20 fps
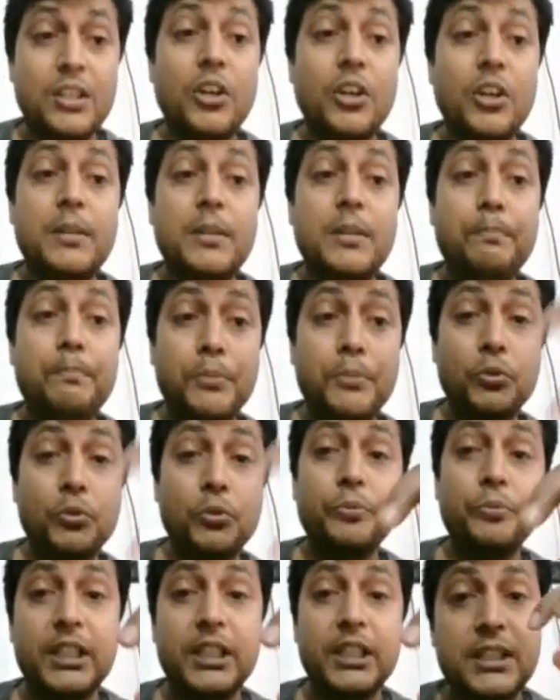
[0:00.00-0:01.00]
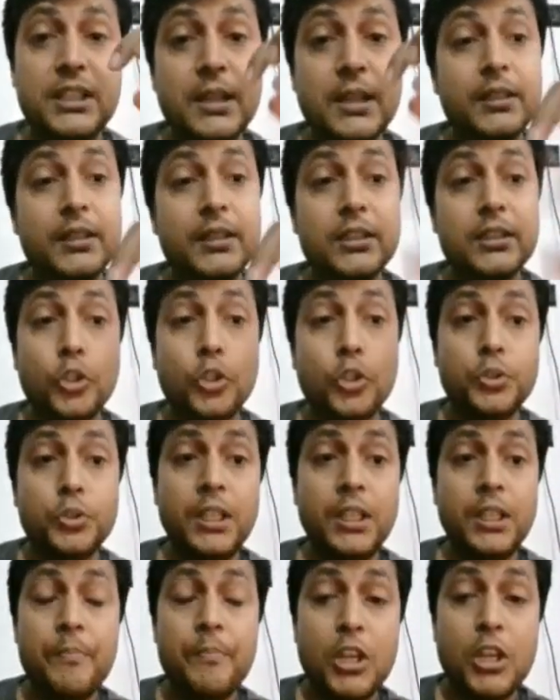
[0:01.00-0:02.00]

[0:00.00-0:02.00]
but we cannot prove it